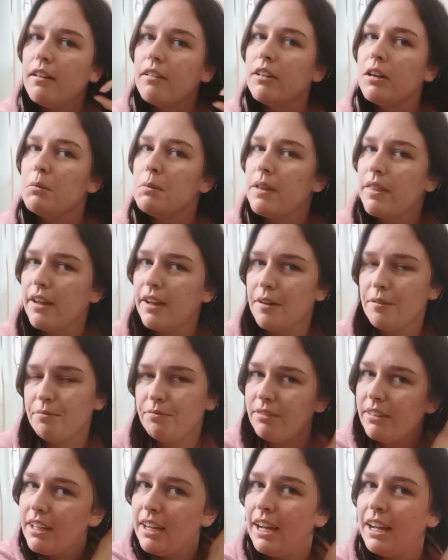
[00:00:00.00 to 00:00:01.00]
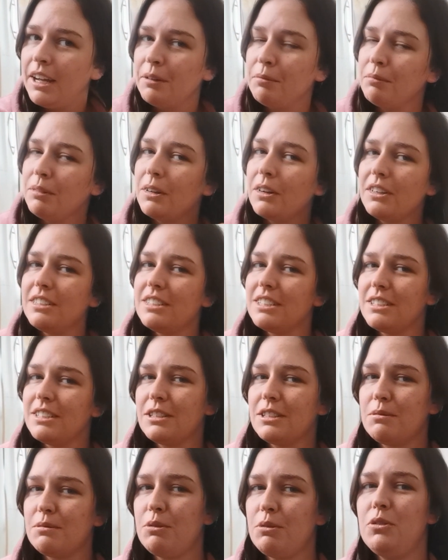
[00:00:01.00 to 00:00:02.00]
got a bit there, nice and
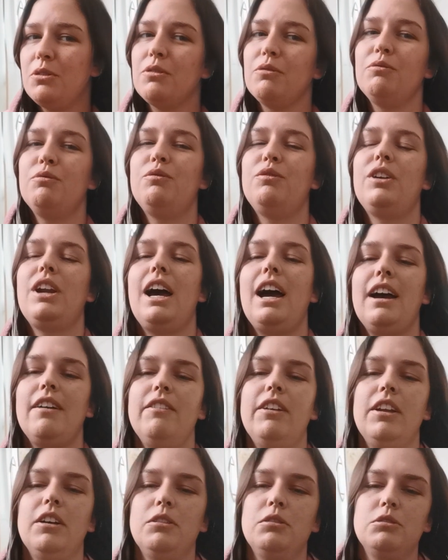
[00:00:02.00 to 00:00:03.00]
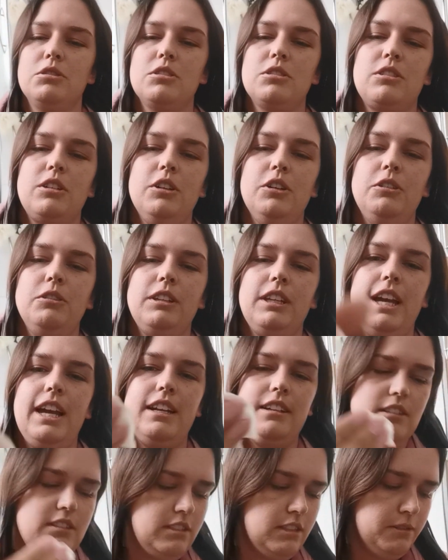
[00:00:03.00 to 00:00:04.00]
smooth and flat, and then I'll just curl the
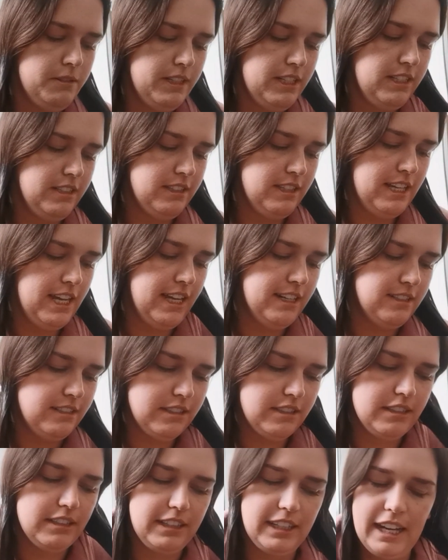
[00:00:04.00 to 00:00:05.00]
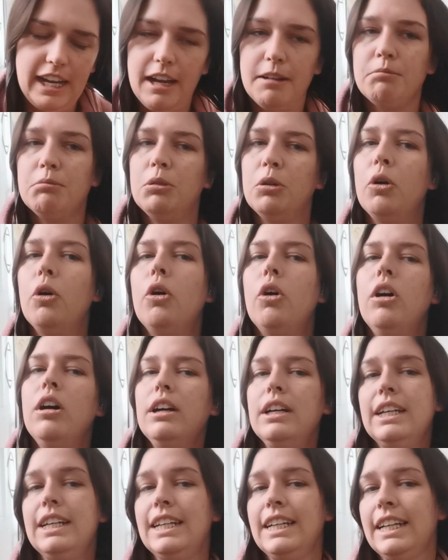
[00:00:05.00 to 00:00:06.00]
ends. So it is the ends that get more
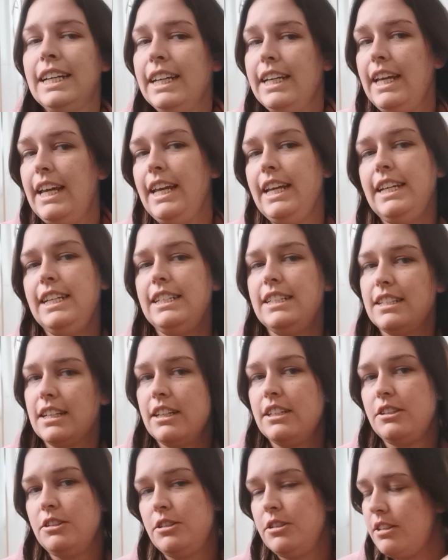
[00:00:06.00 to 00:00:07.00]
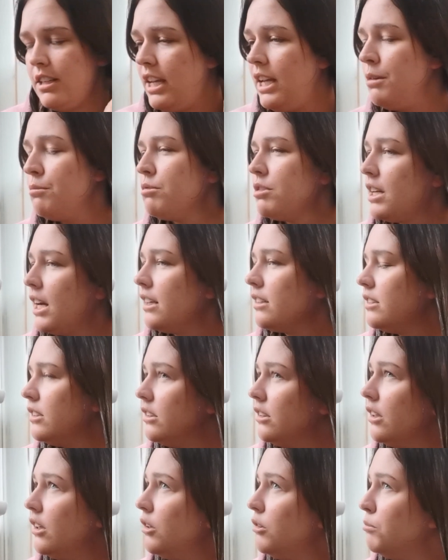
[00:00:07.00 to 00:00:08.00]
heat. I do use a heat
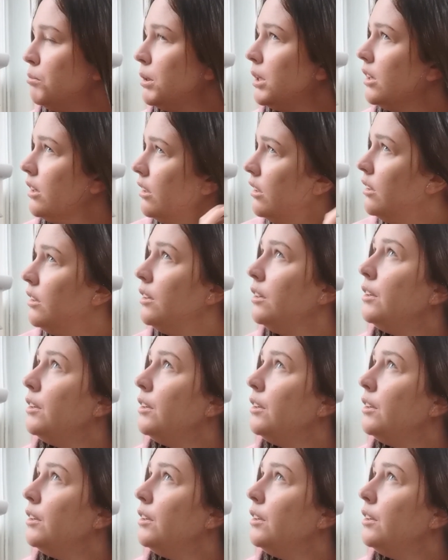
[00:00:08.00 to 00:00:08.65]
protectant though, but